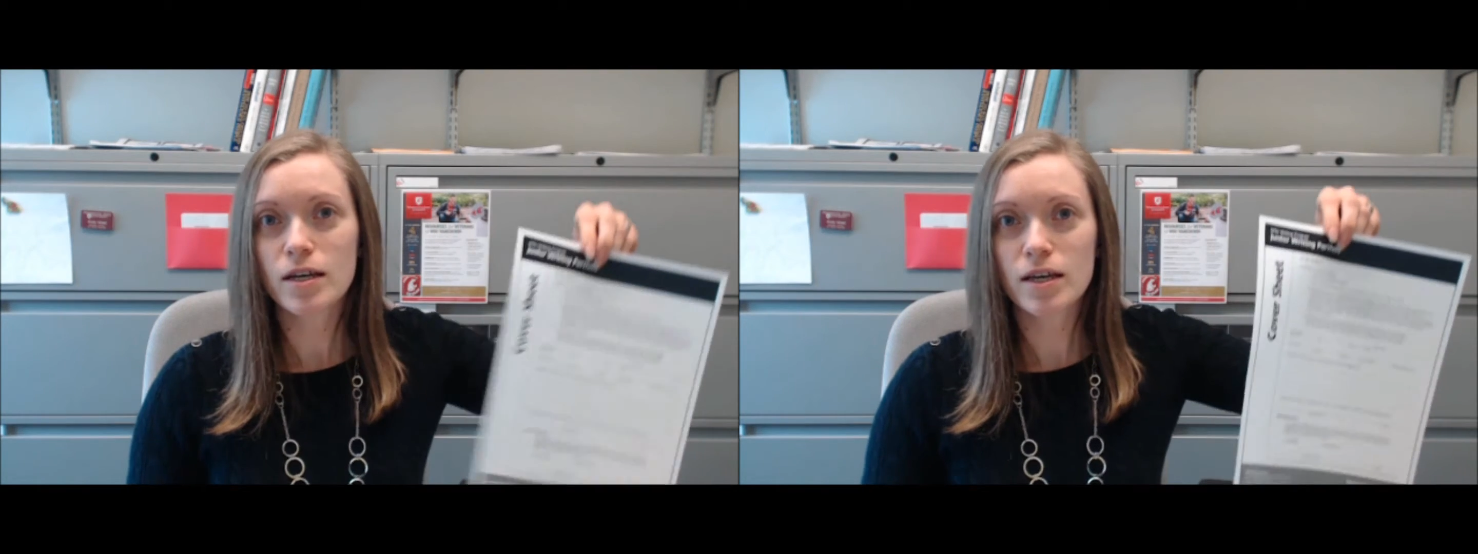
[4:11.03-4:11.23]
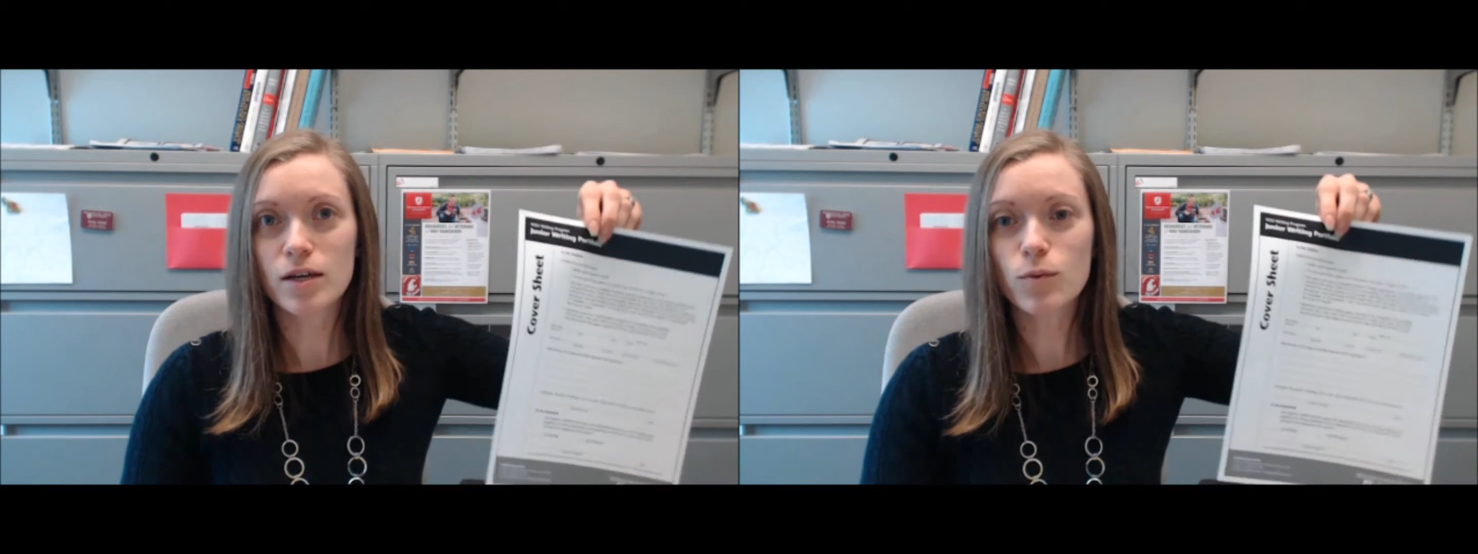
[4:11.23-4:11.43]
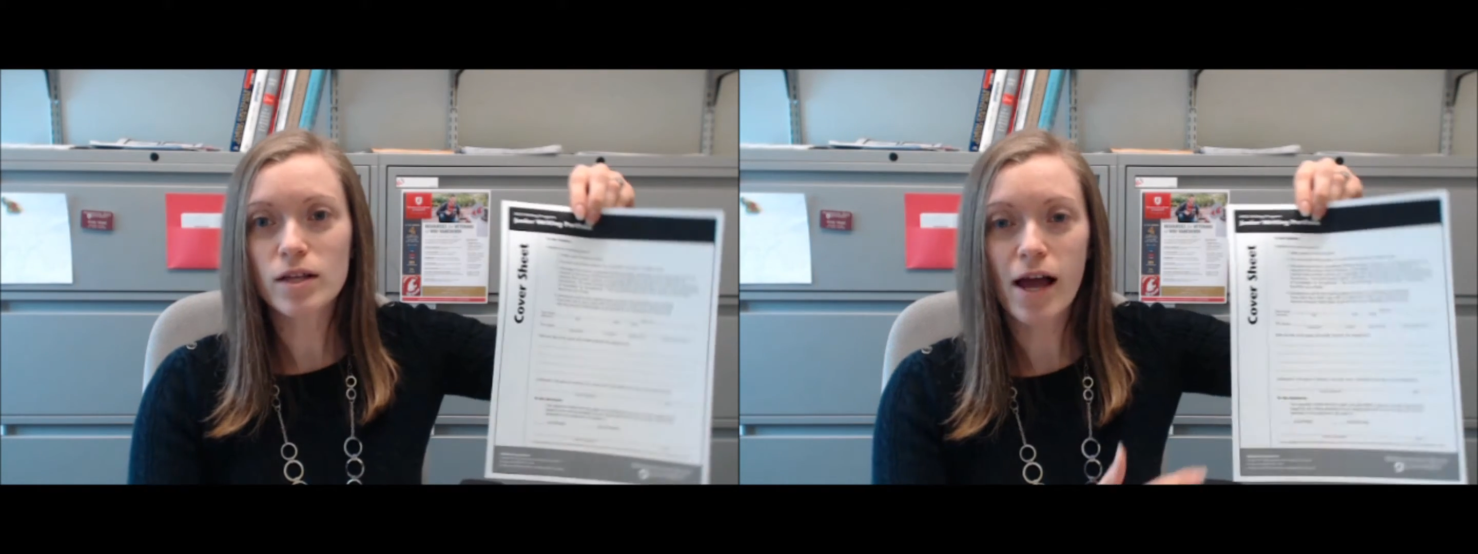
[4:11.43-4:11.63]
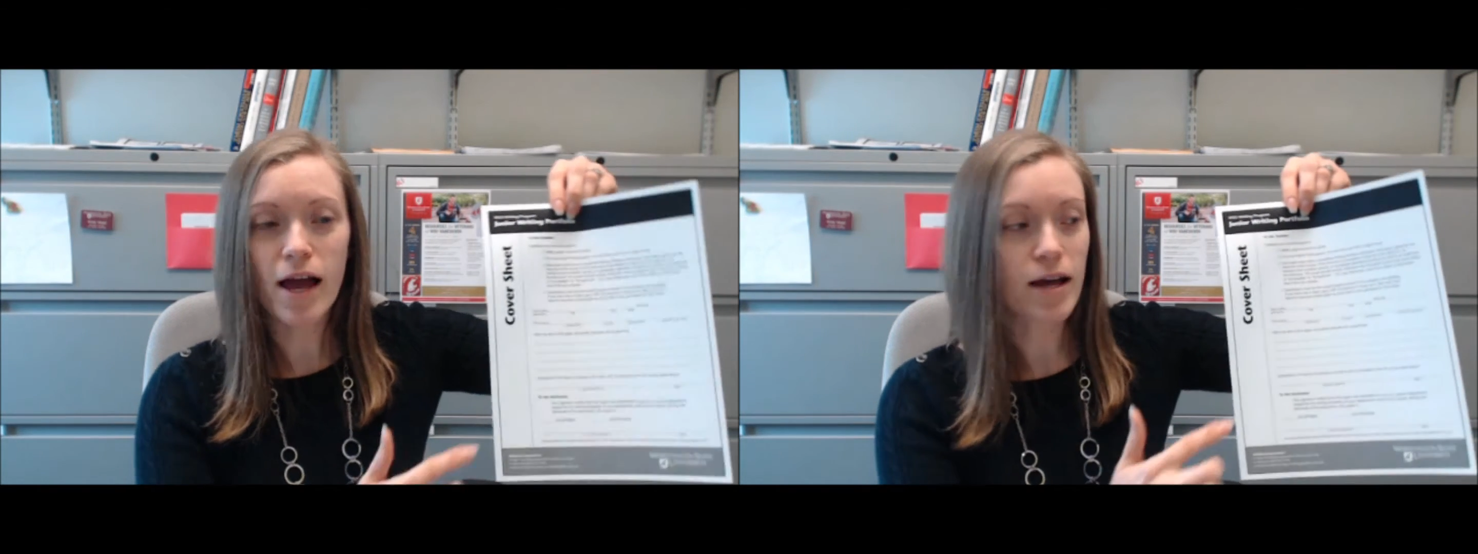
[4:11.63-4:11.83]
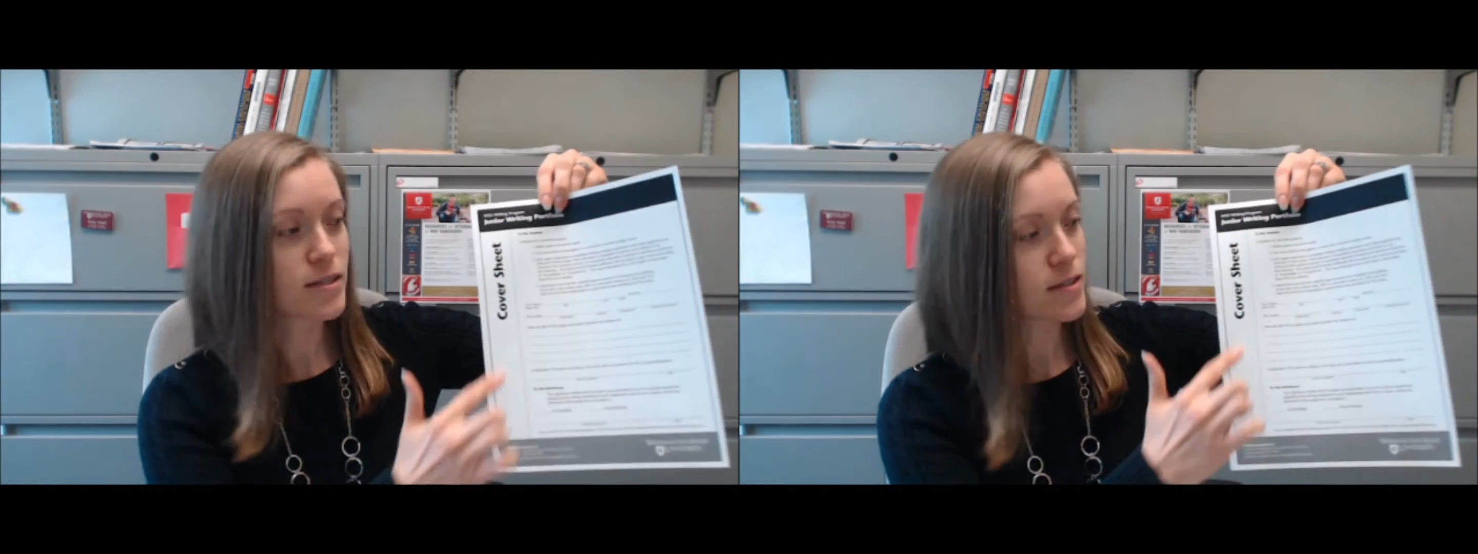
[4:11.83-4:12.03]
it will
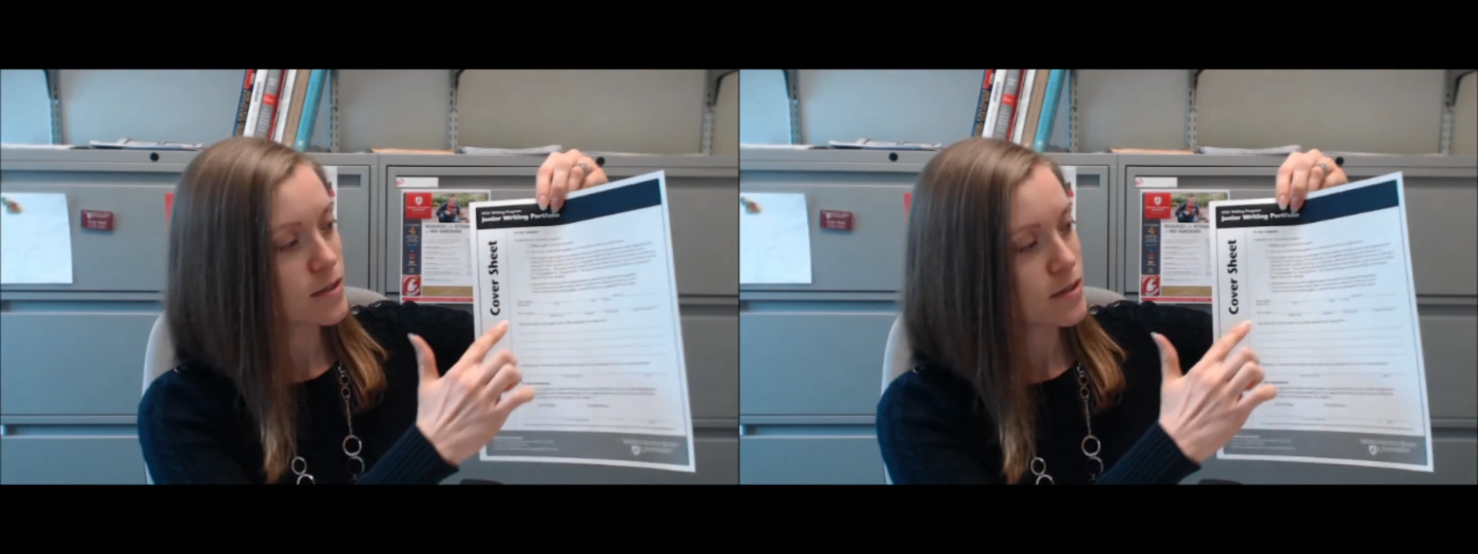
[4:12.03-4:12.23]
ask